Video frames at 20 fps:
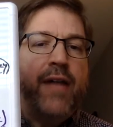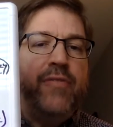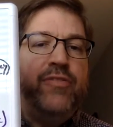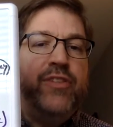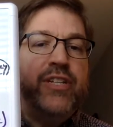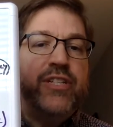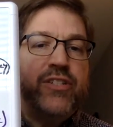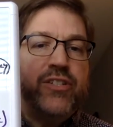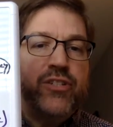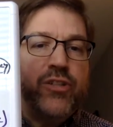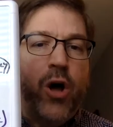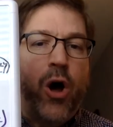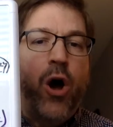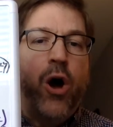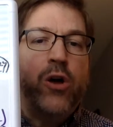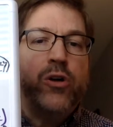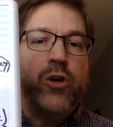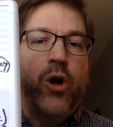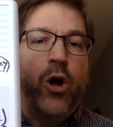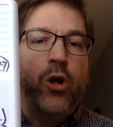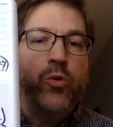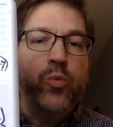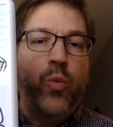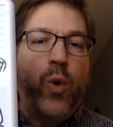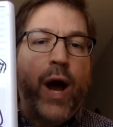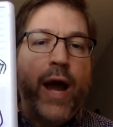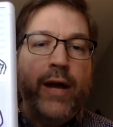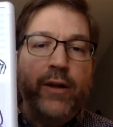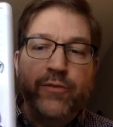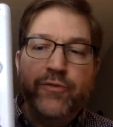This song called
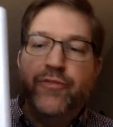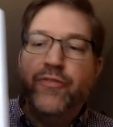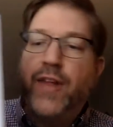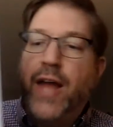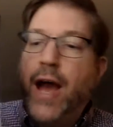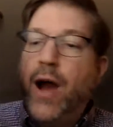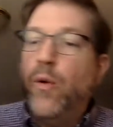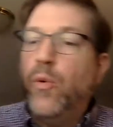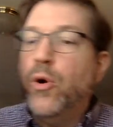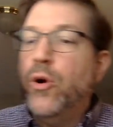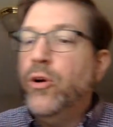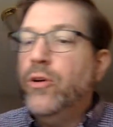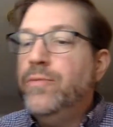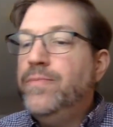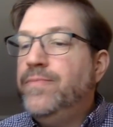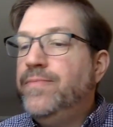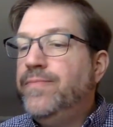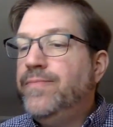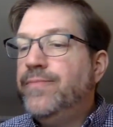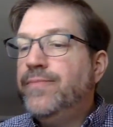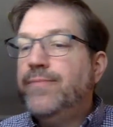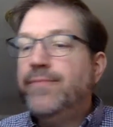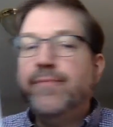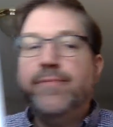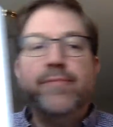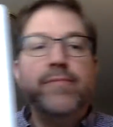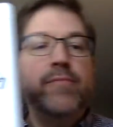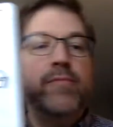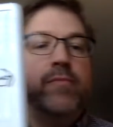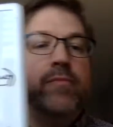Wild Flower,
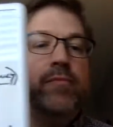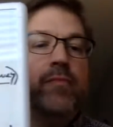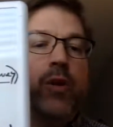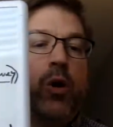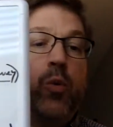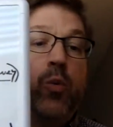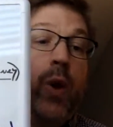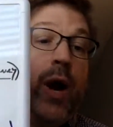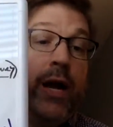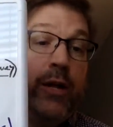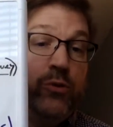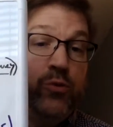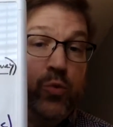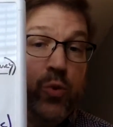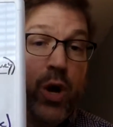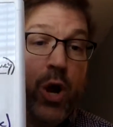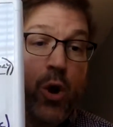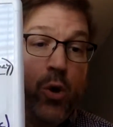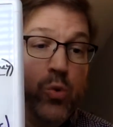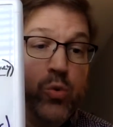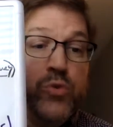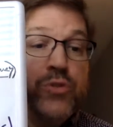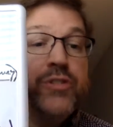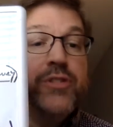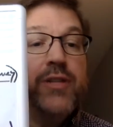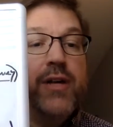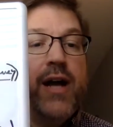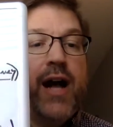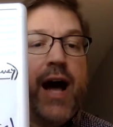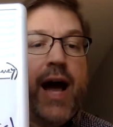or Wild
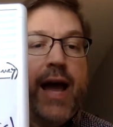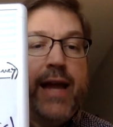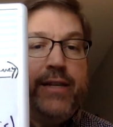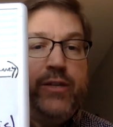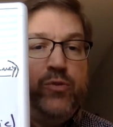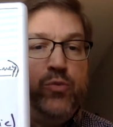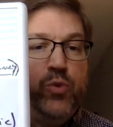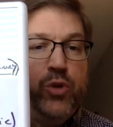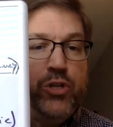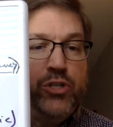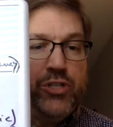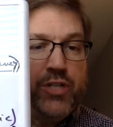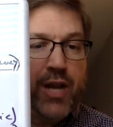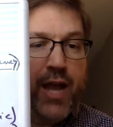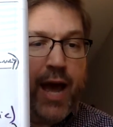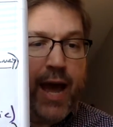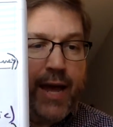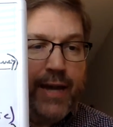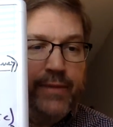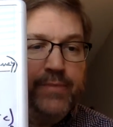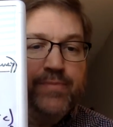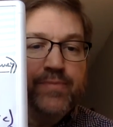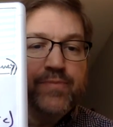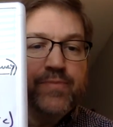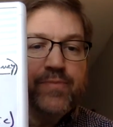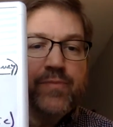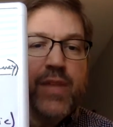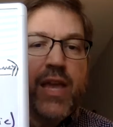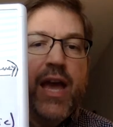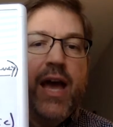Rose, Heidenröslein,
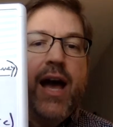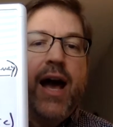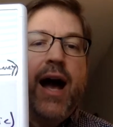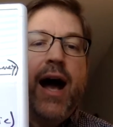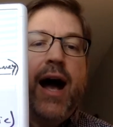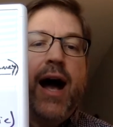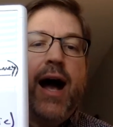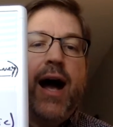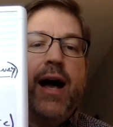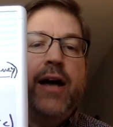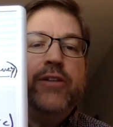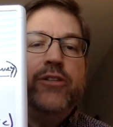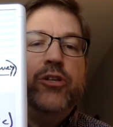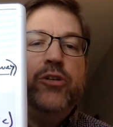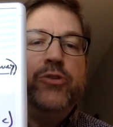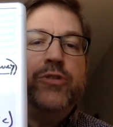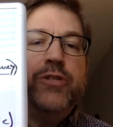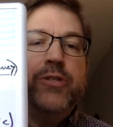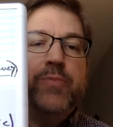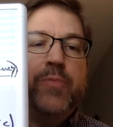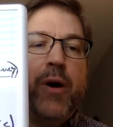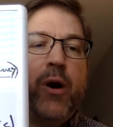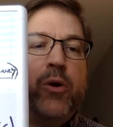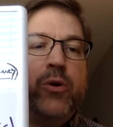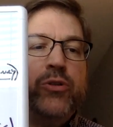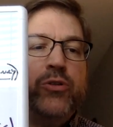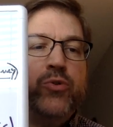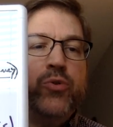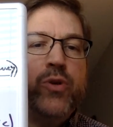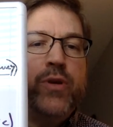uses
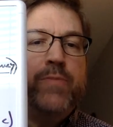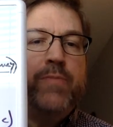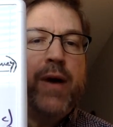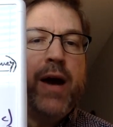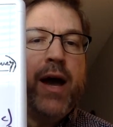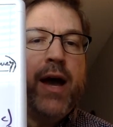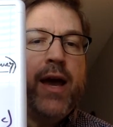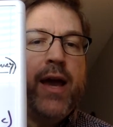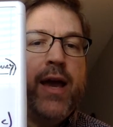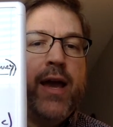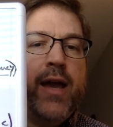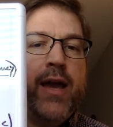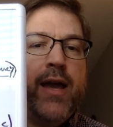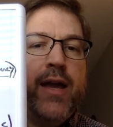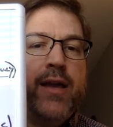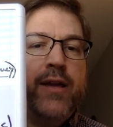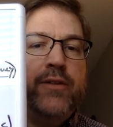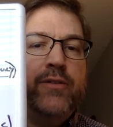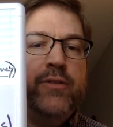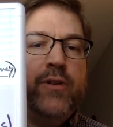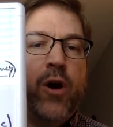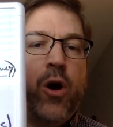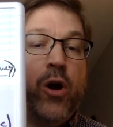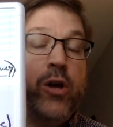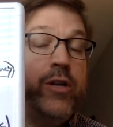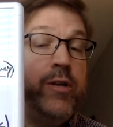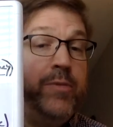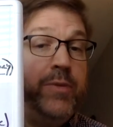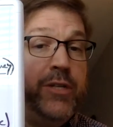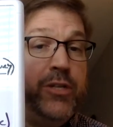poetry by
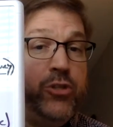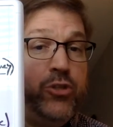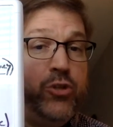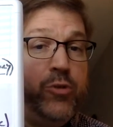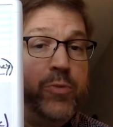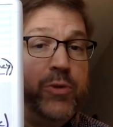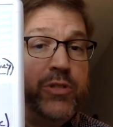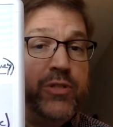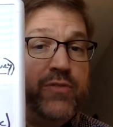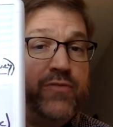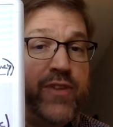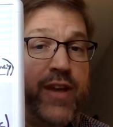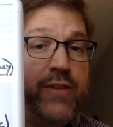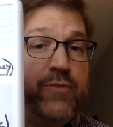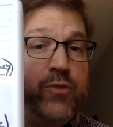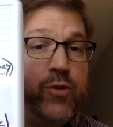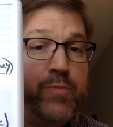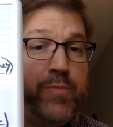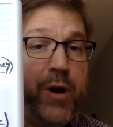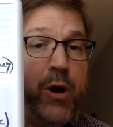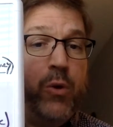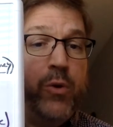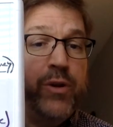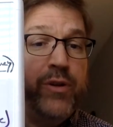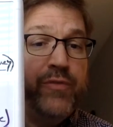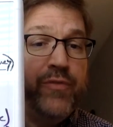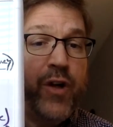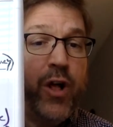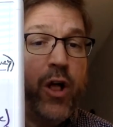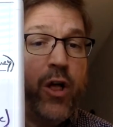arguably Schubert's favorite poet
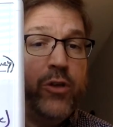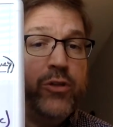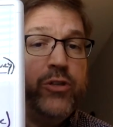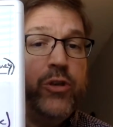of all,